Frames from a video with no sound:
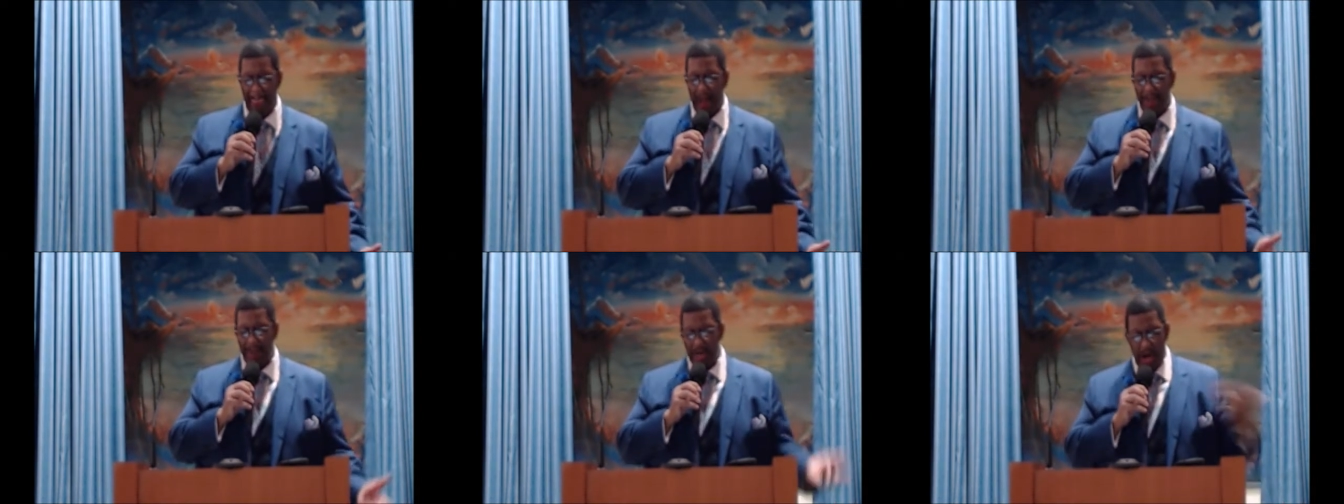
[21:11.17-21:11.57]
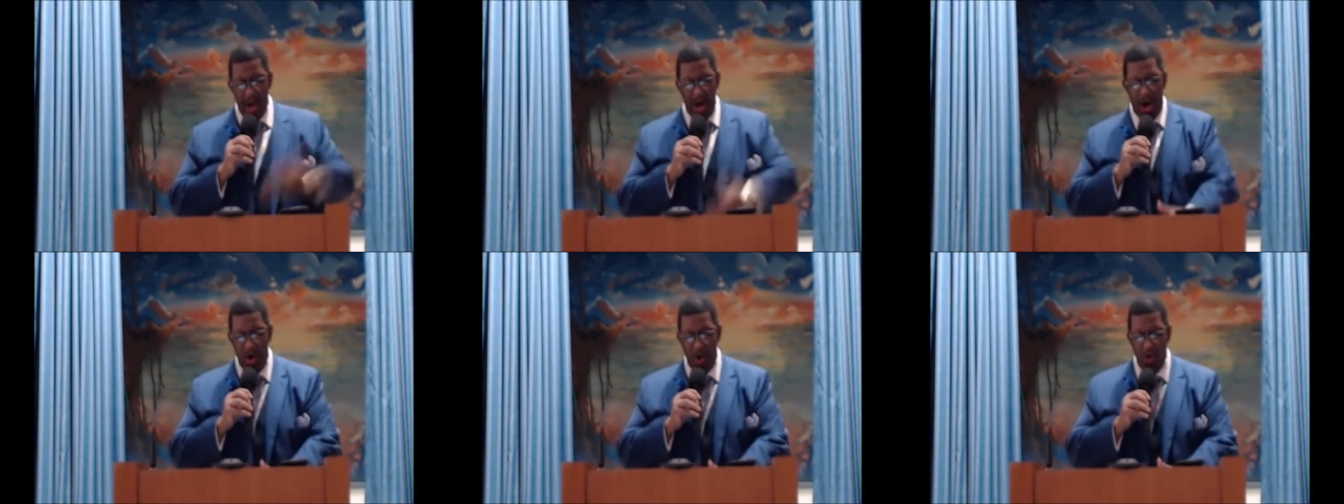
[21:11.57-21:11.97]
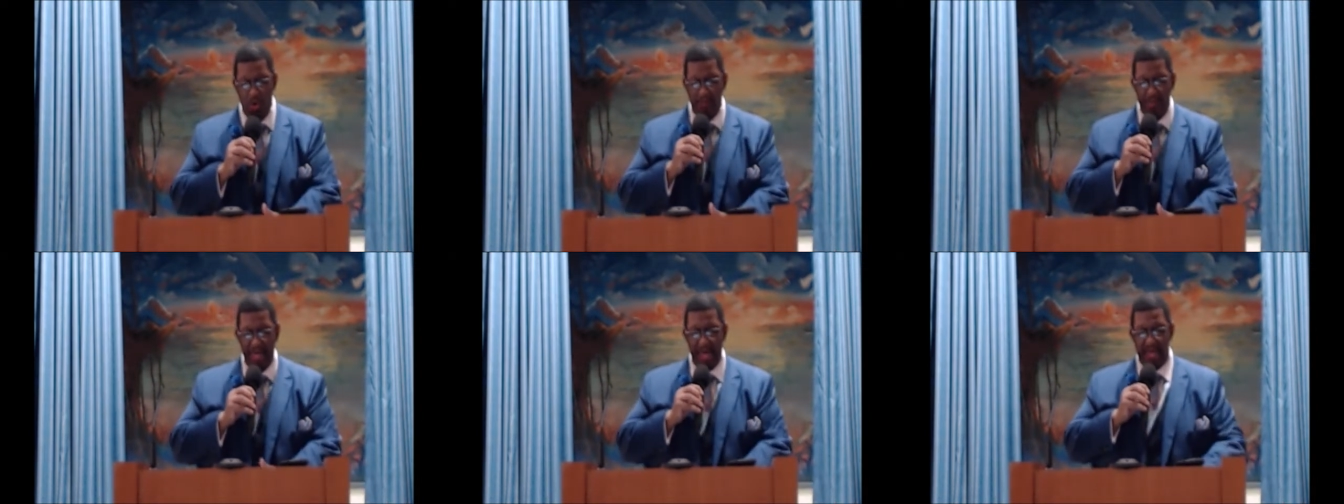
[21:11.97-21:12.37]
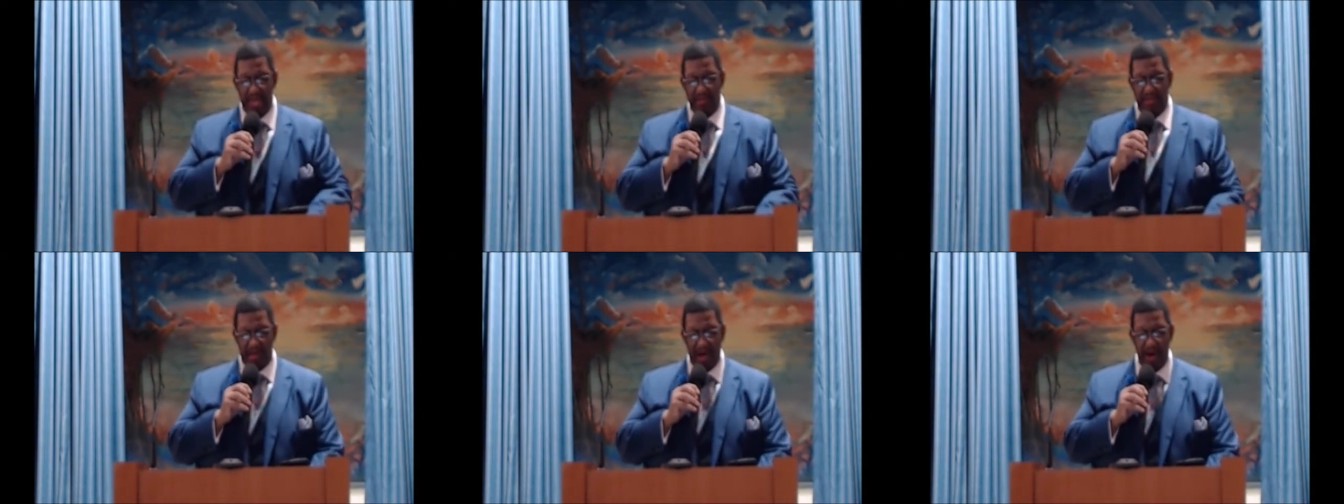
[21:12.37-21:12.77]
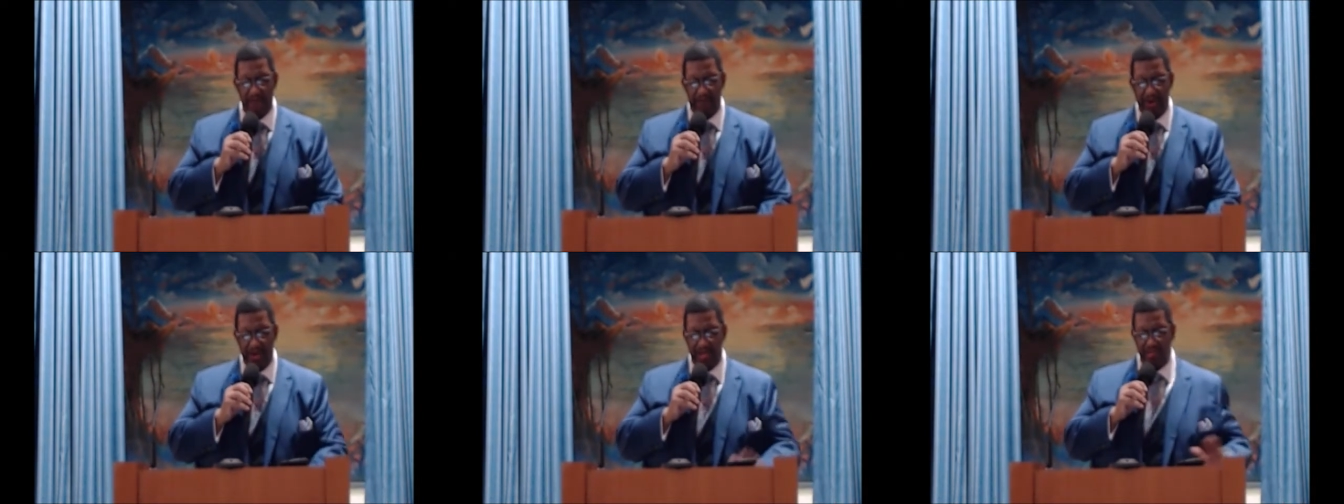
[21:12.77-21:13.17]
but a home is
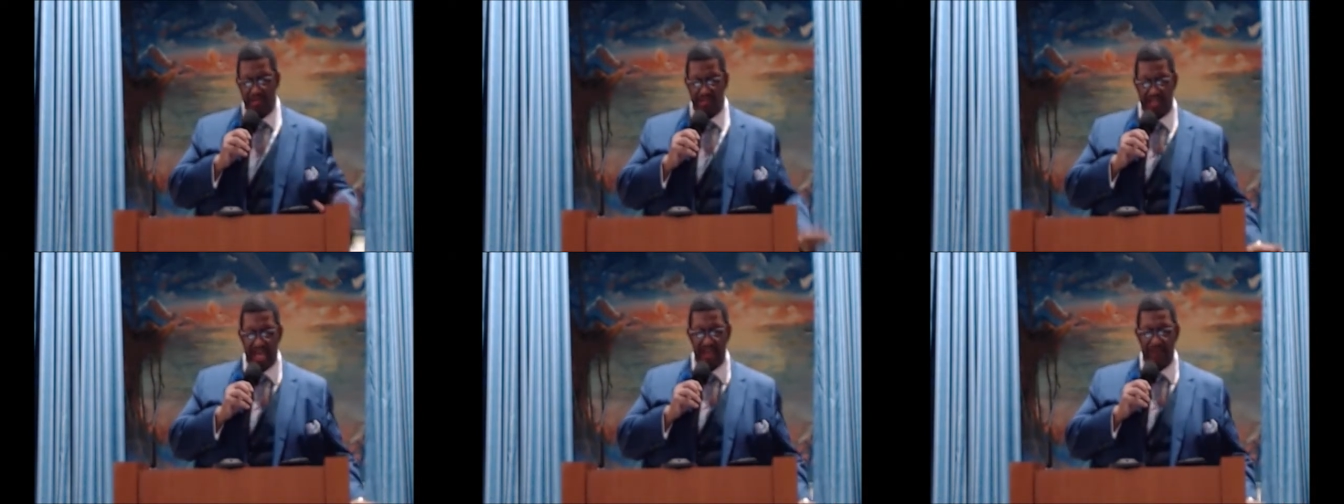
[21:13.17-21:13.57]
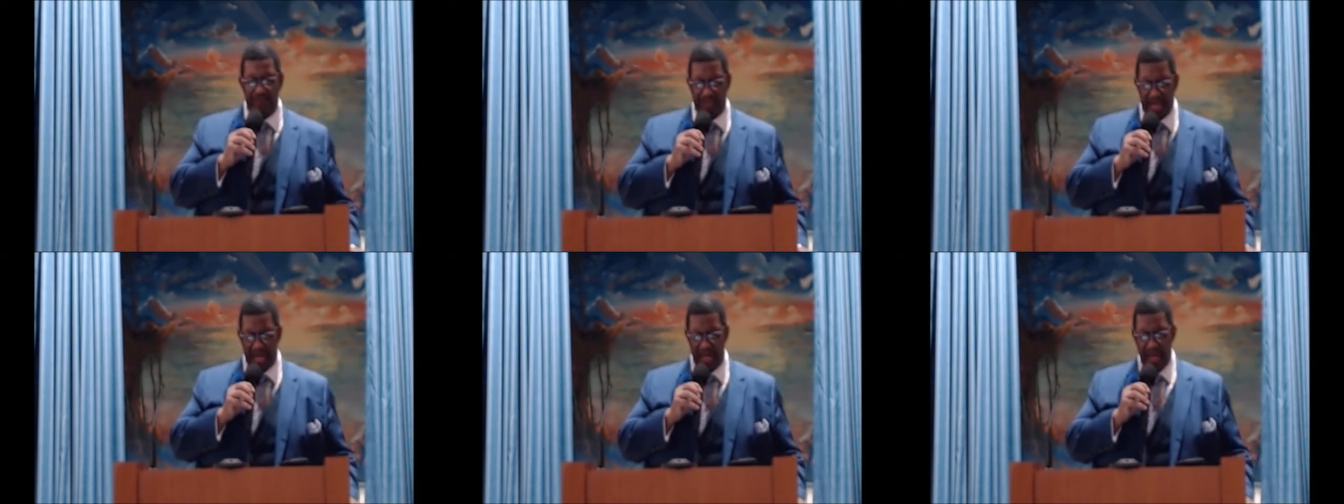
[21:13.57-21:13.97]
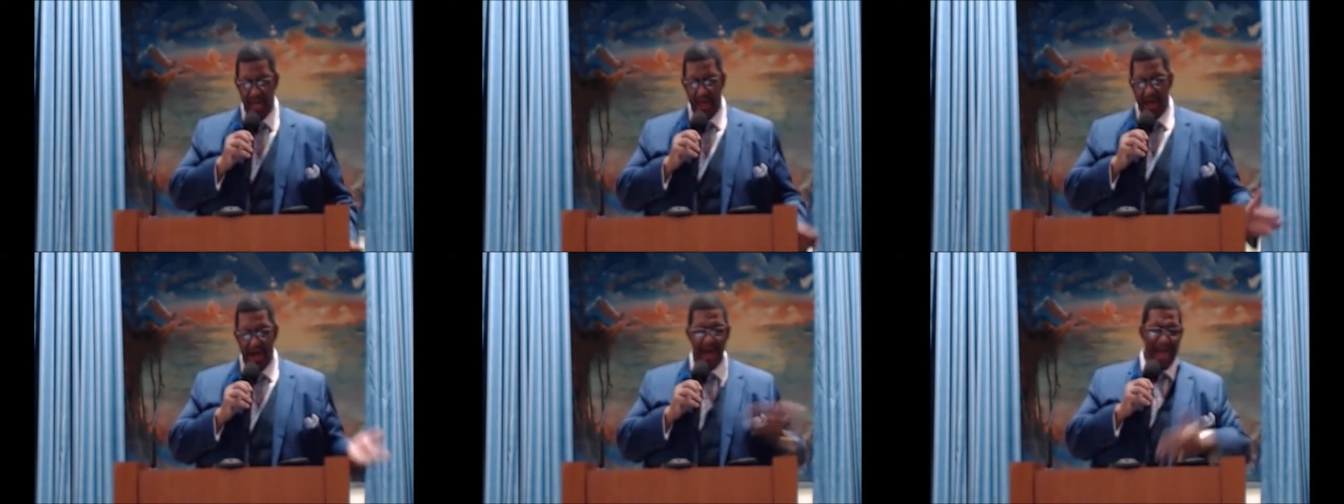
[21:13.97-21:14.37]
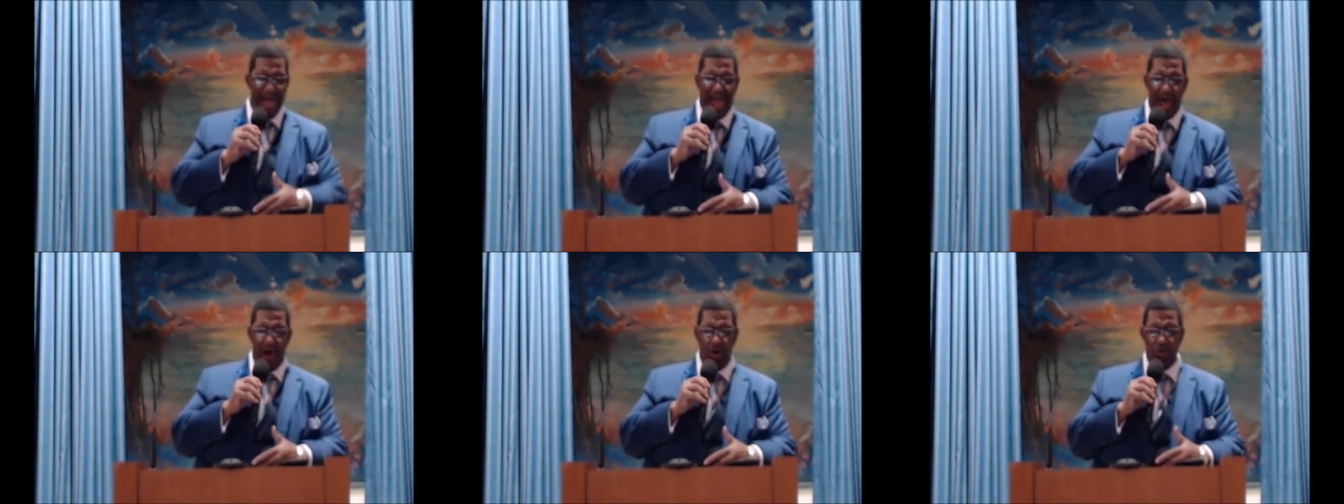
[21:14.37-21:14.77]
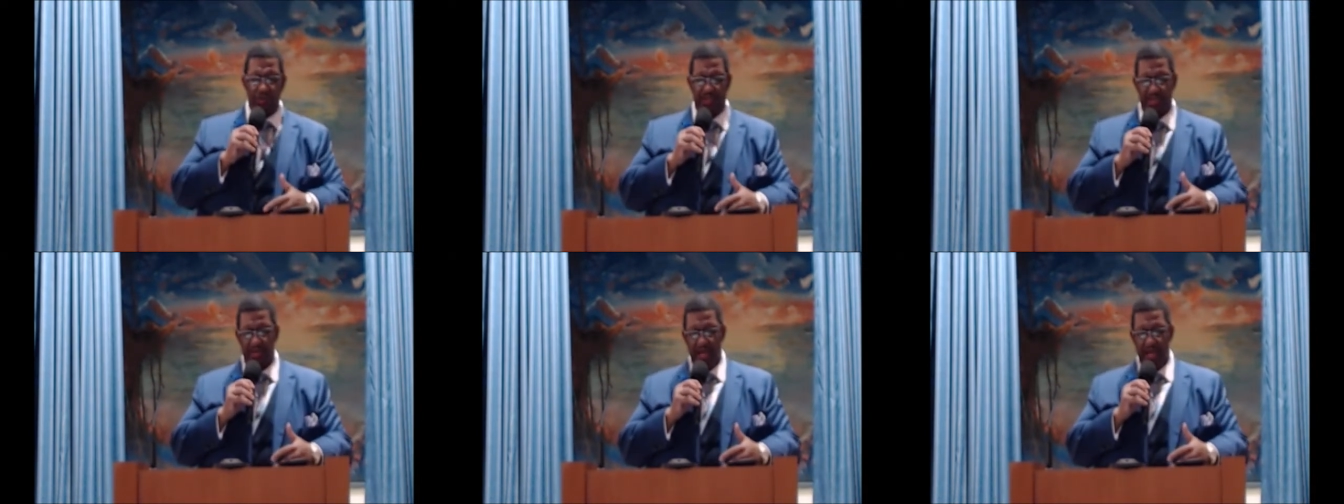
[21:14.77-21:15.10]
comfort and safety. A house